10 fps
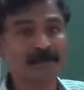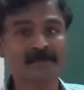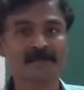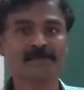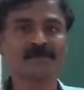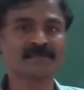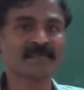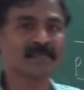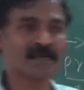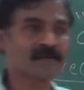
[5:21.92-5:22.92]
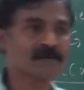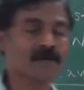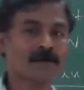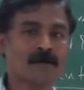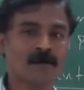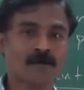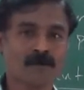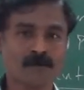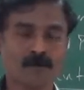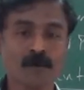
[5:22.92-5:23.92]
method, we'll see that
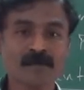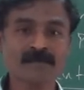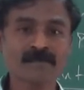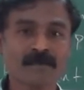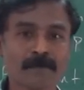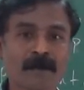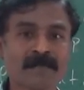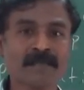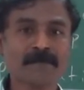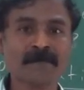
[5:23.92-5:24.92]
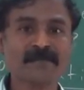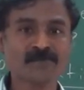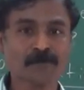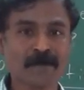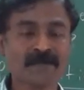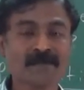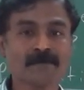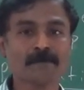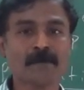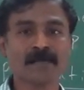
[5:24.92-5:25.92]
what is the money being
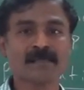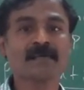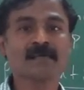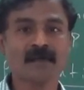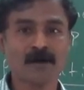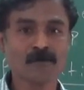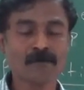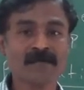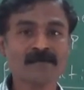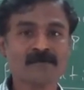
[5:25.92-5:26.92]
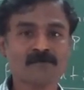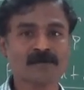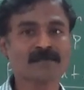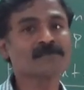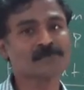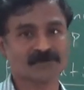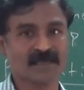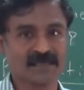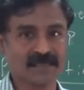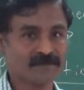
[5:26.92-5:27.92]
spent by the government for the society.